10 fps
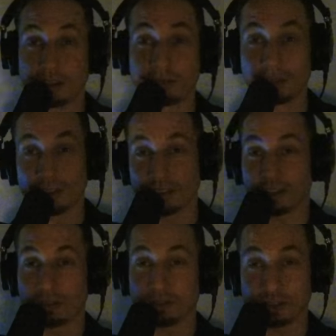for
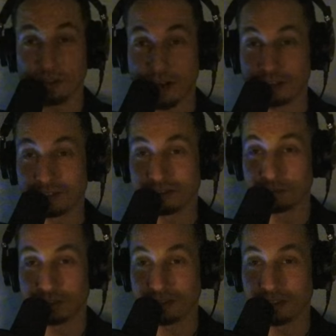over two hours,
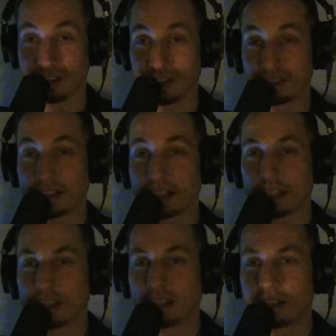believe it or not.
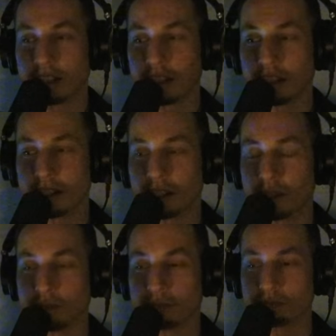Mm-hmm.
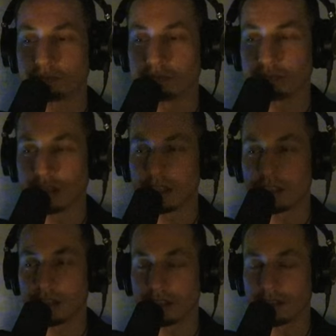Um,
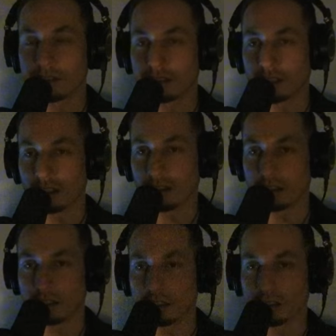is there
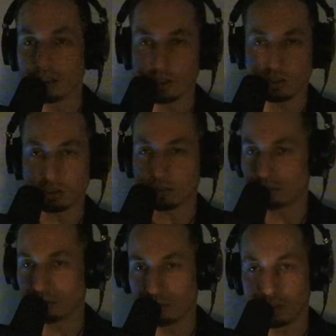anything that you
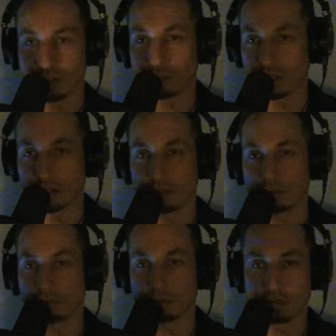want to speak
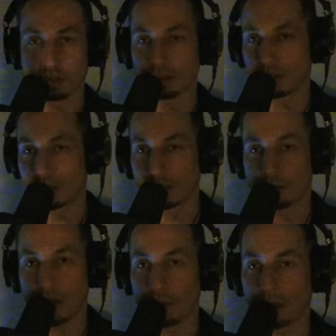to, just like
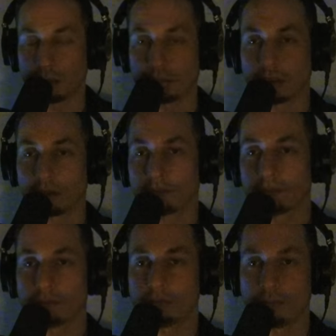wrapping up here,
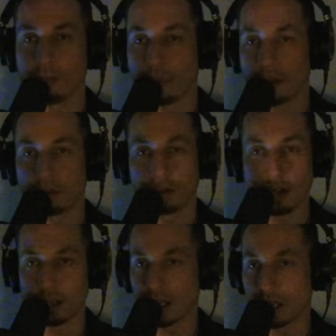or
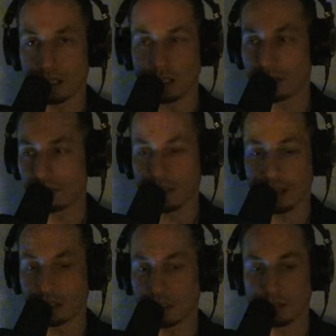any kind of like,
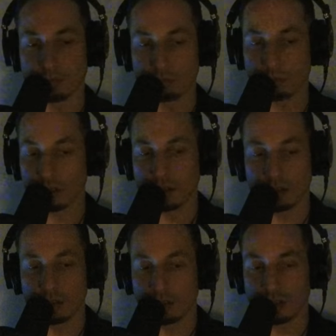um,
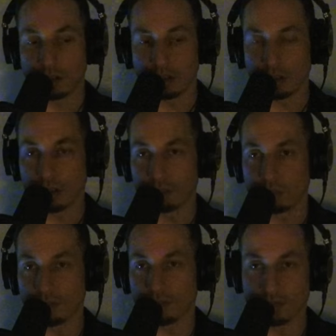yeah,
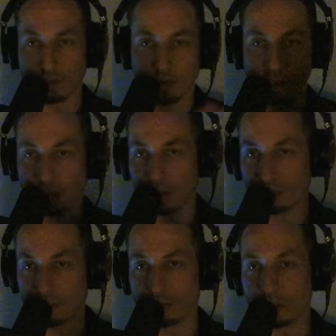pieces of anything
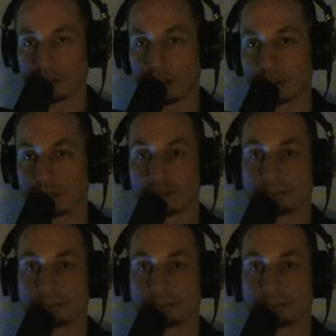we've discussed?